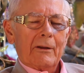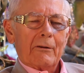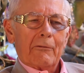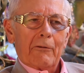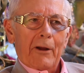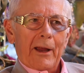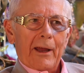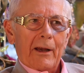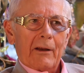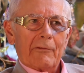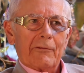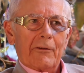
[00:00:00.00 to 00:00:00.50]

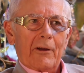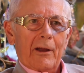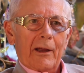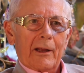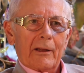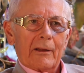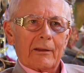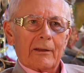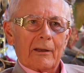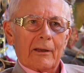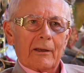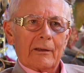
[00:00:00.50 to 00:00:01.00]

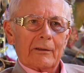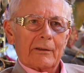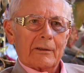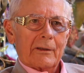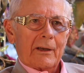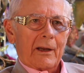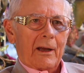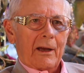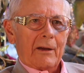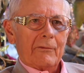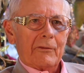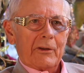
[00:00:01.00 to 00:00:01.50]
gratifying things
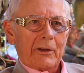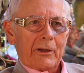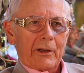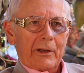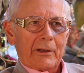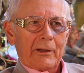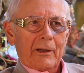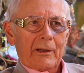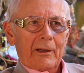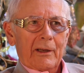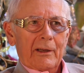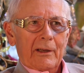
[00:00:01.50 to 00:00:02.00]
that I've
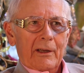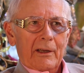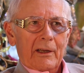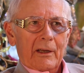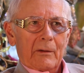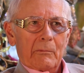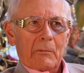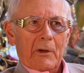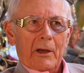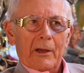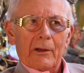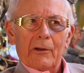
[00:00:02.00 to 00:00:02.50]
done
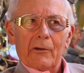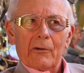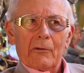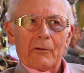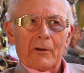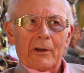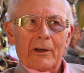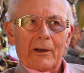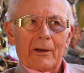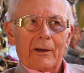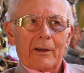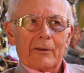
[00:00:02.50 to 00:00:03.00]
in my
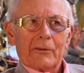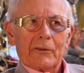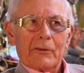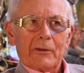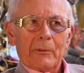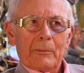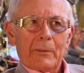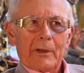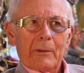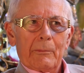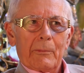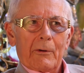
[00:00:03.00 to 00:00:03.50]
career is
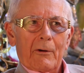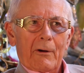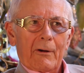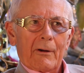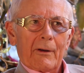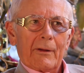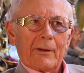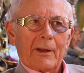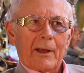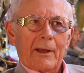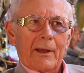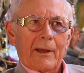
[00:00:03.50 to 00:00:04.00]
to be
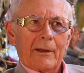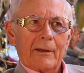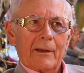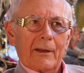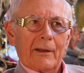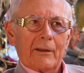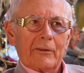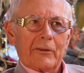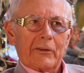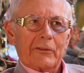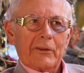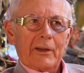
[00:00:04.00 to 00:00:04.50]
part of that
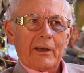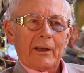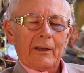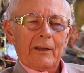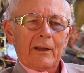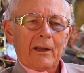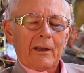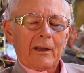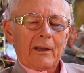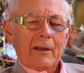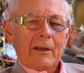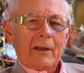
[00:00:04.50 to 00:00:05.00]
and
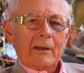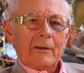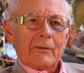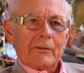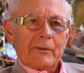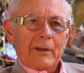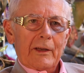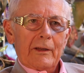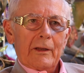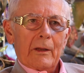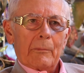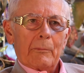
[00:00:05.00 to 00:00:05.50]
see
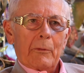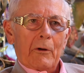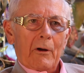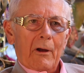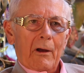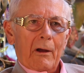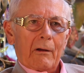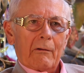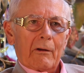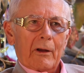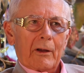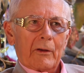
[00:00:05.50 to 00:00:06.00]
the
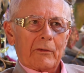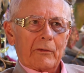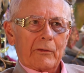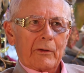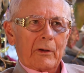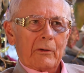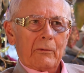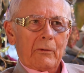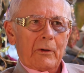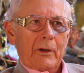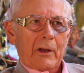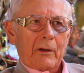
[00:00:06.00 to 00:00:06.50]
progress
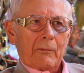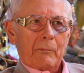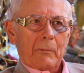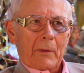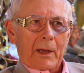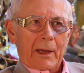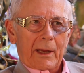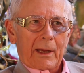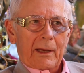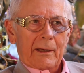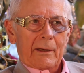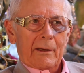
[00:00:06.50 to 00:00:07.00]
that we have
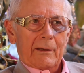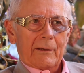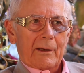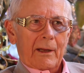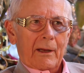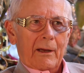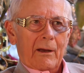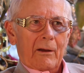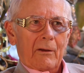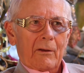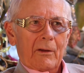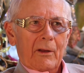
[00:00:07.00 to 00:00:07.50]
made
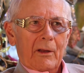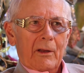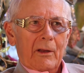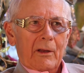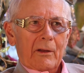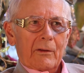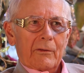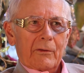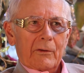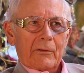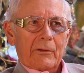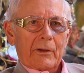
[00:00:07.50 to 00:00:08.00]
now
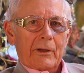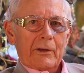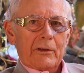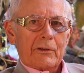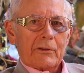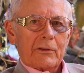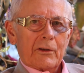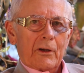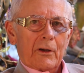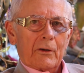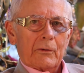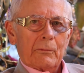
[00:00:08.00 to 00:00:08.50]
through
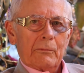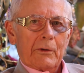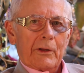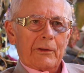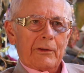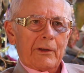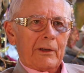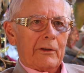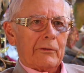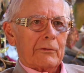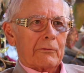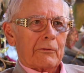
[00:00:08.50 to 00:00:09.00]
these years
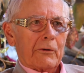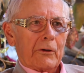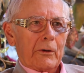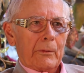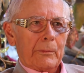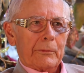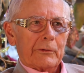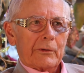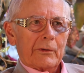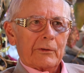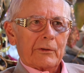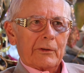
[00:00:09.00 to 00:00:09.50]
with these
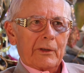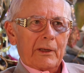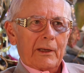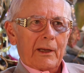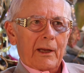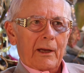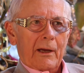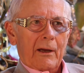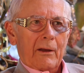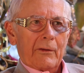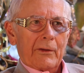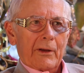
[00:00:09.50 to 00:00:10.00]
groups and see
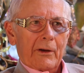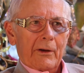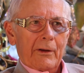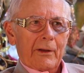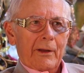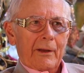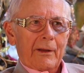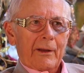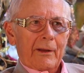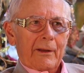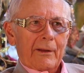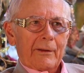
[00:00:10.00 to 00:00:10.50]
how
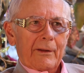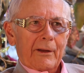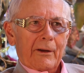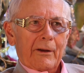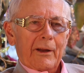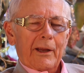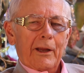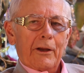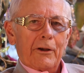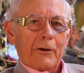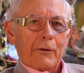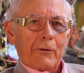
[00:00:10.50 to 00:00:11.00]

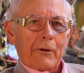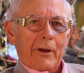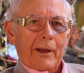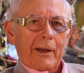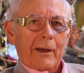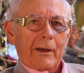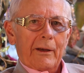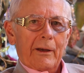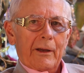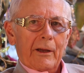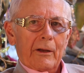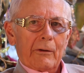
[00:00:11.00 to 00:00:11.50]
they're
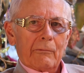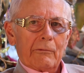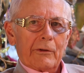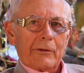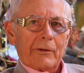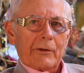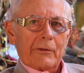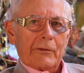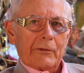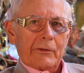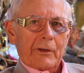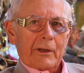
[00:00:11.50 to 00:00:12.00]
integrated in
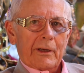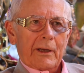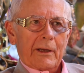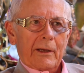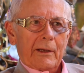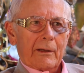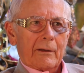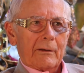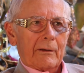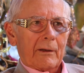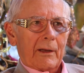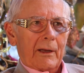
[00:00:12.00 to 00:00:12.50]
with the
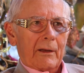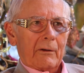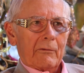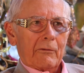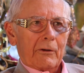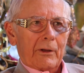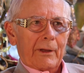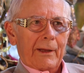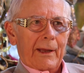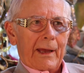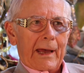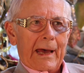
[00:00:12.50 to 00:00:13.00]
city
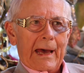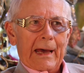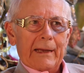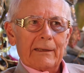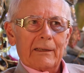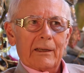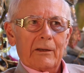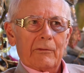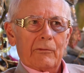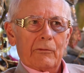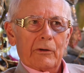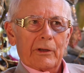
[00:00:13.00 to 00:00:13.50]
and really
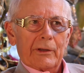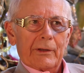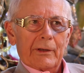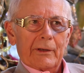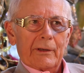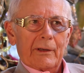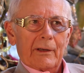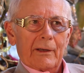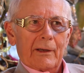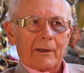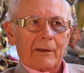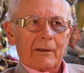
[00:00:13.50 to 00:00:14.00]
active with
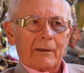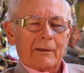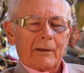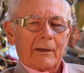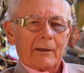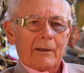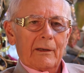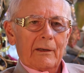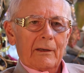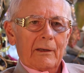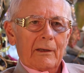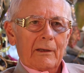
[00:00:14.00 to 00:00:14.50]
it.
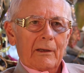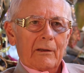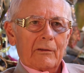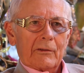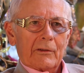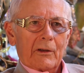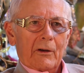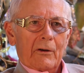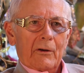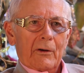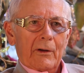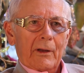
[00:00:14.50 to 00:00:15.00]

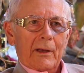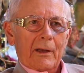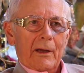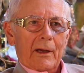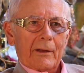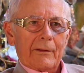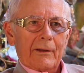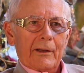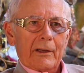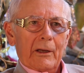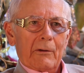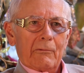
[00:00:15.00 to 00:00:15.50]
And so
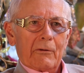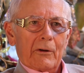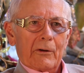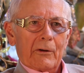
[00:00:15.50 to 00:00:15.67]
I think